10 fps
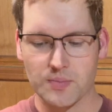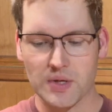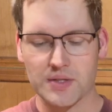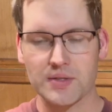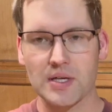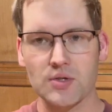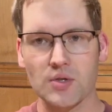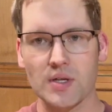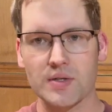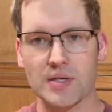but it's
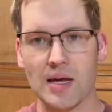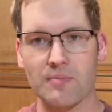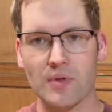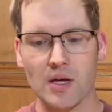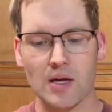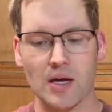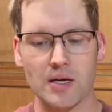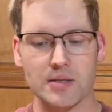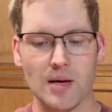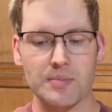essentially the same thing,
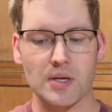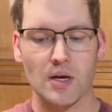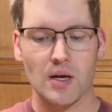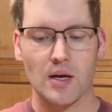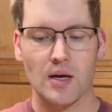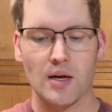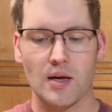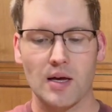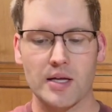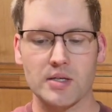except
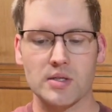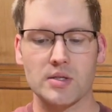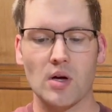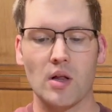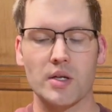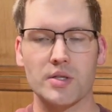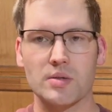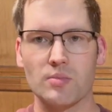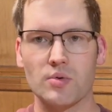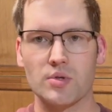it's a solid
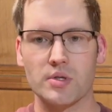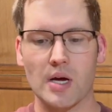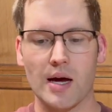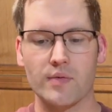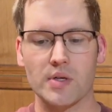smooth shaft,